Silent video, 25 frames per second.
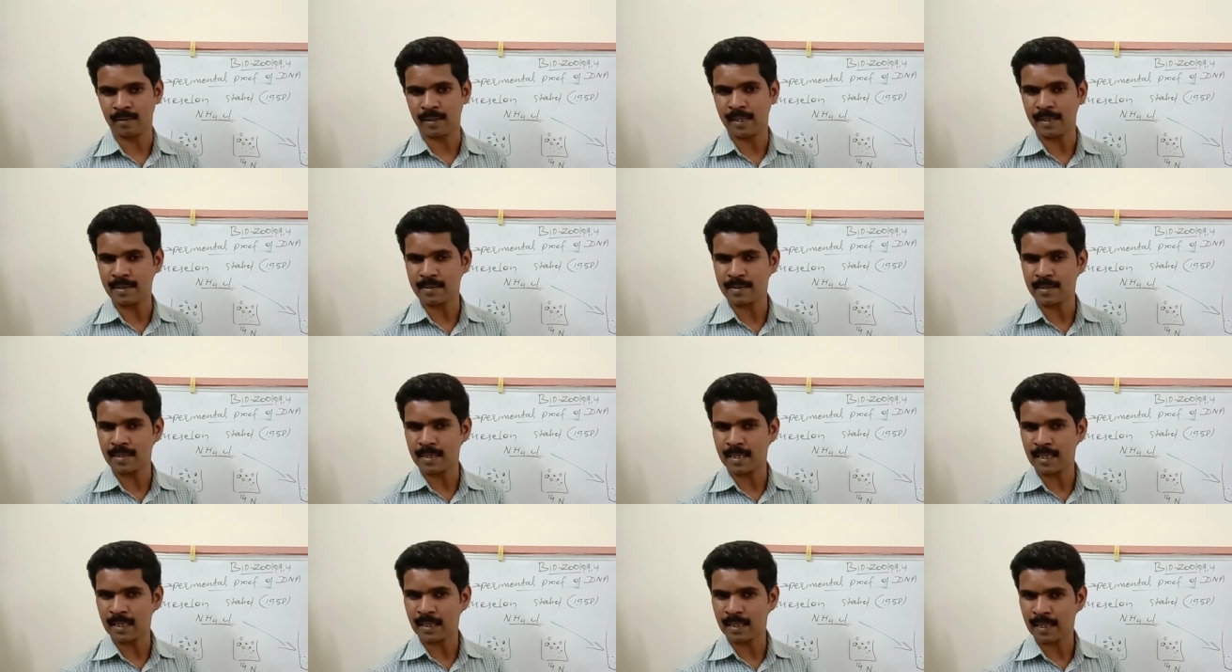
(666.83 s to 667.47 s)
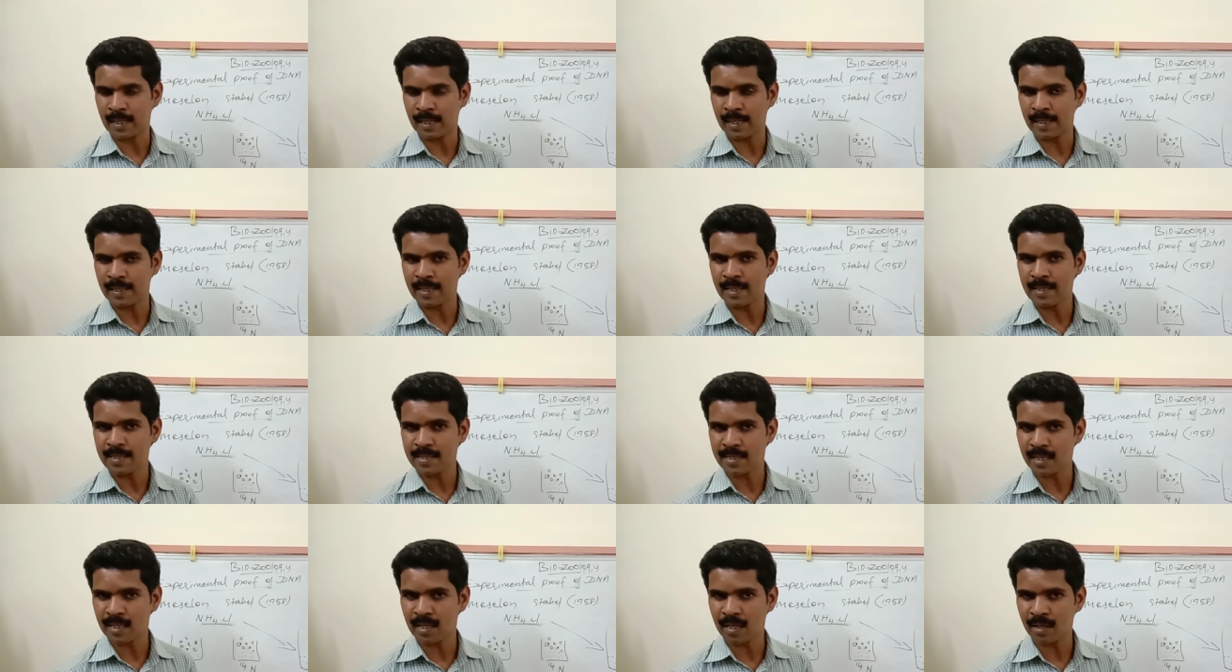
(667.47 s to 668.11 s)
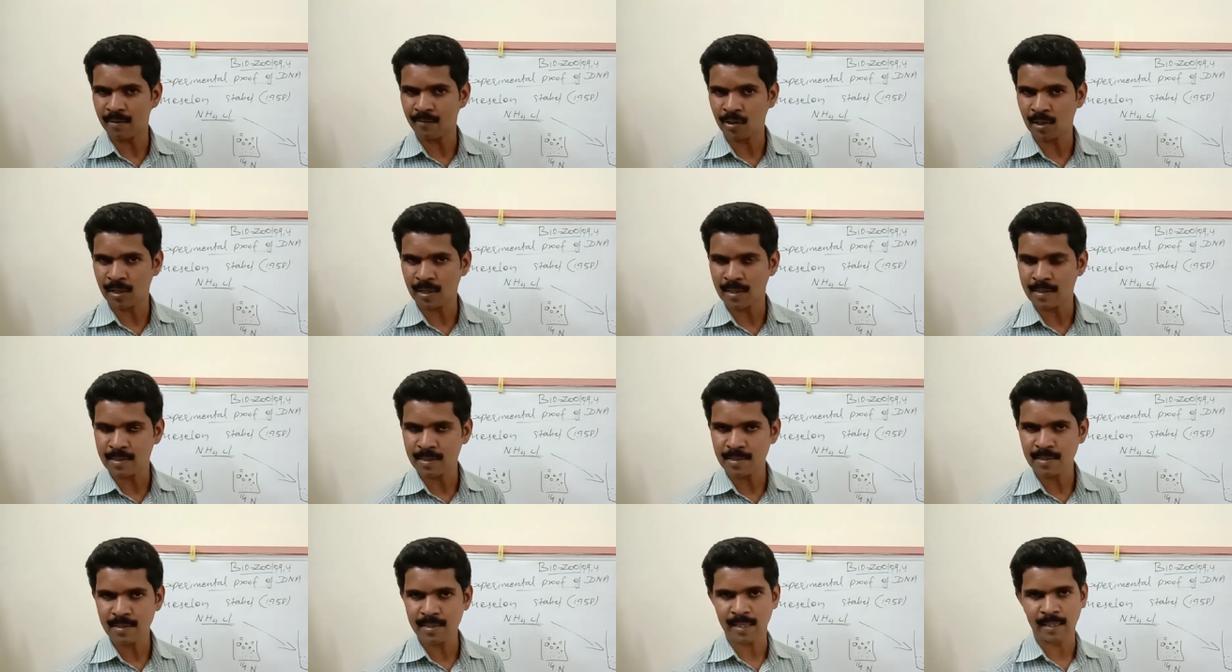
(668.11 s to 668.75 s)
density gradient
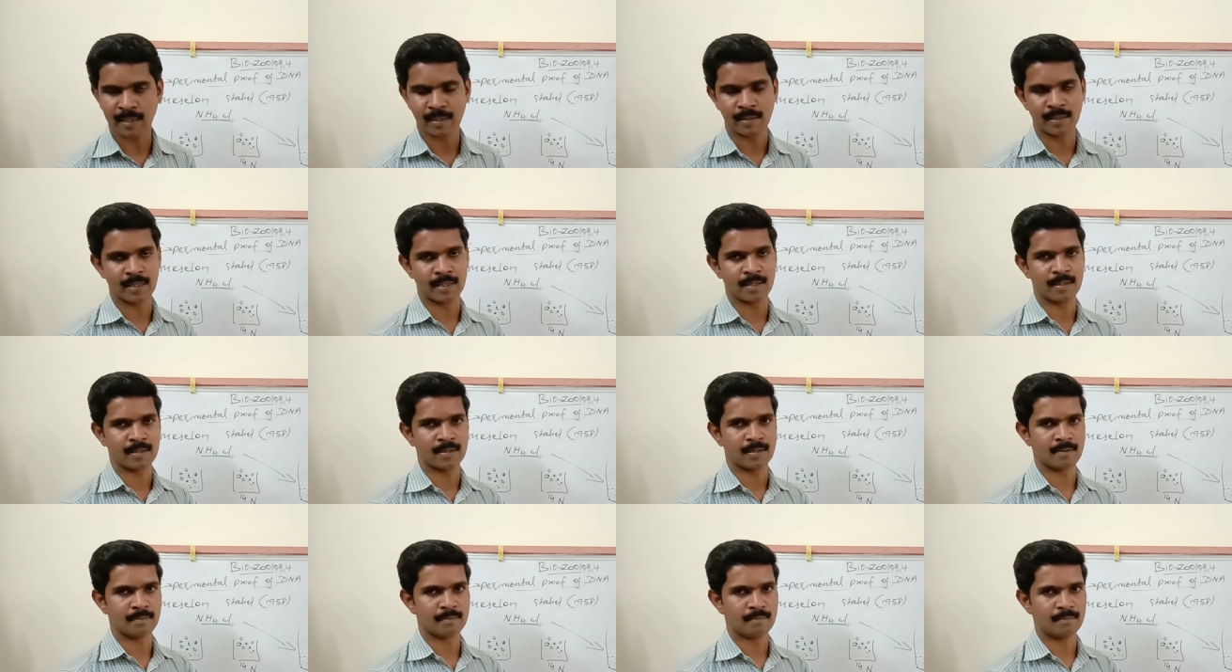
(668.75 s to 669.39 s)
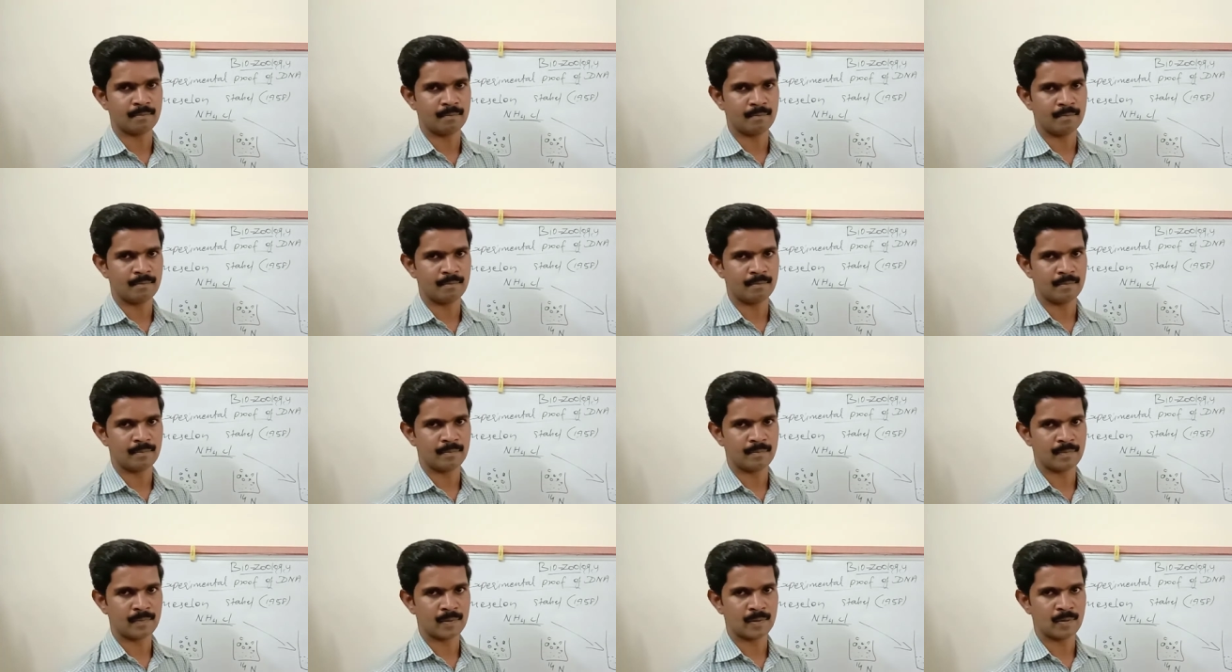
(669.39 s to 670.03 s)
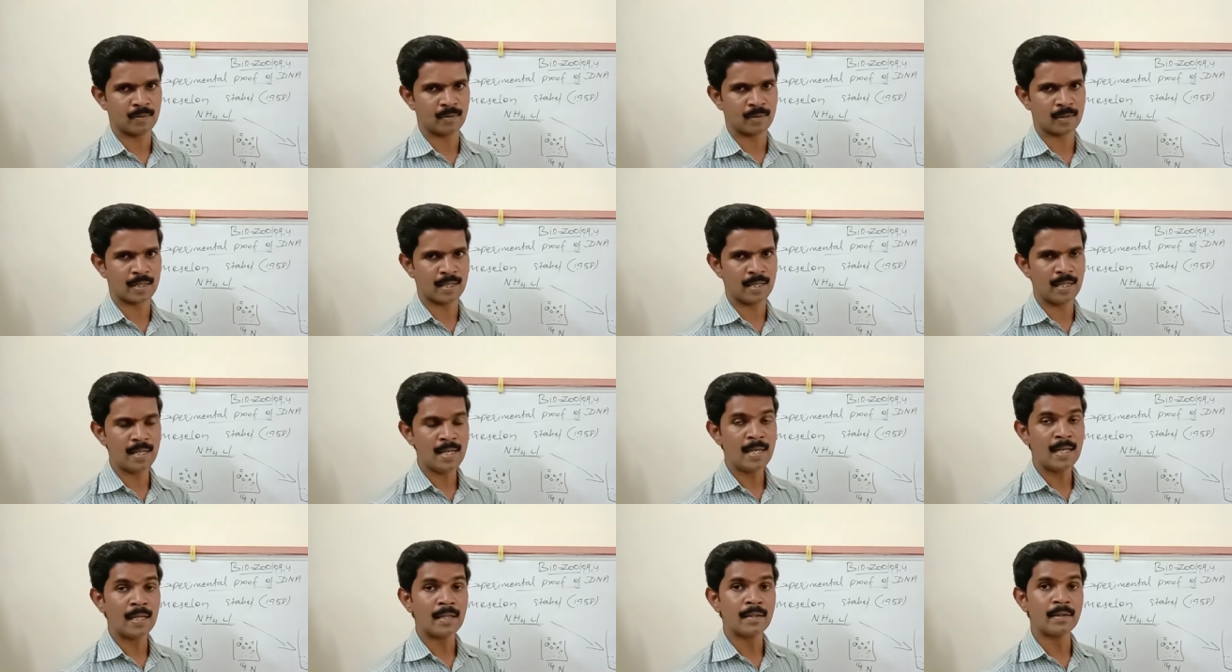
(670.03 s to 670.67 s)
centrifugation technique.
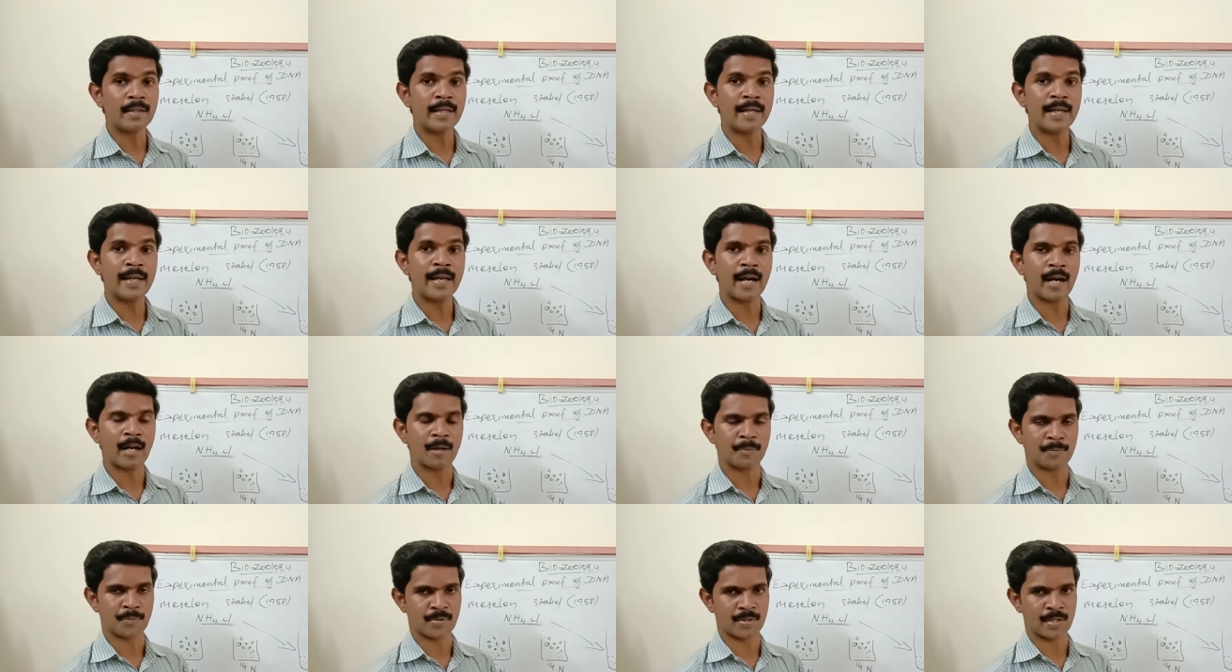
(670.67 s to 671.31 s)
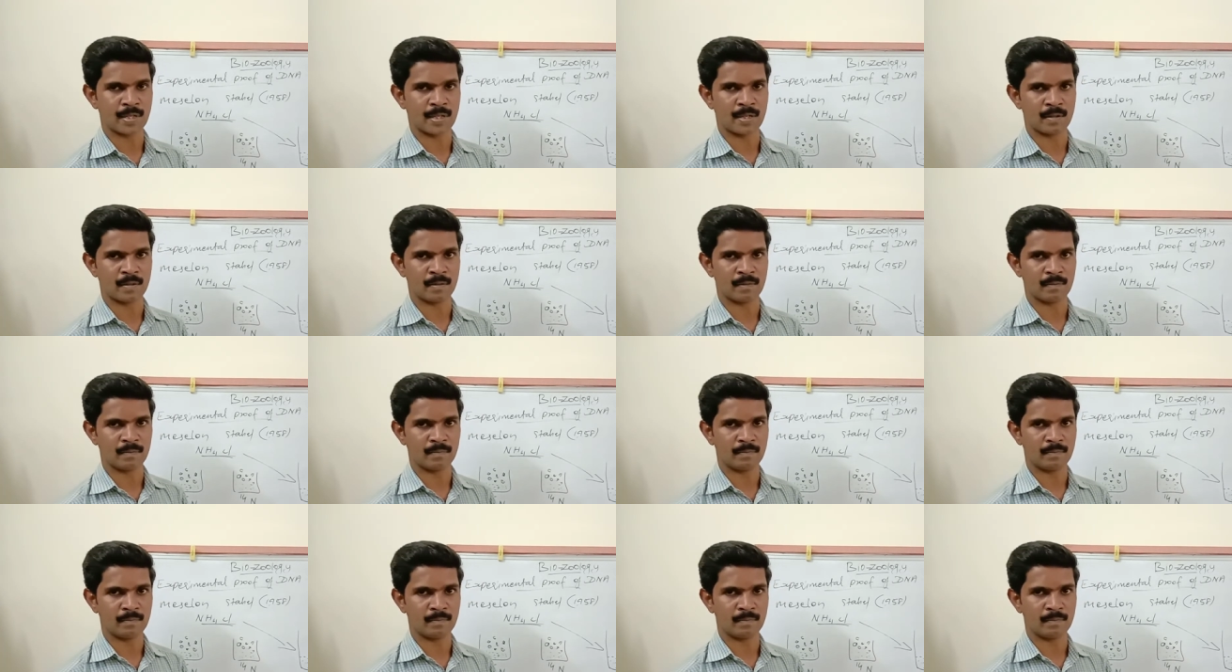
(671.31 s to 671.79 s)
Okay, they observed.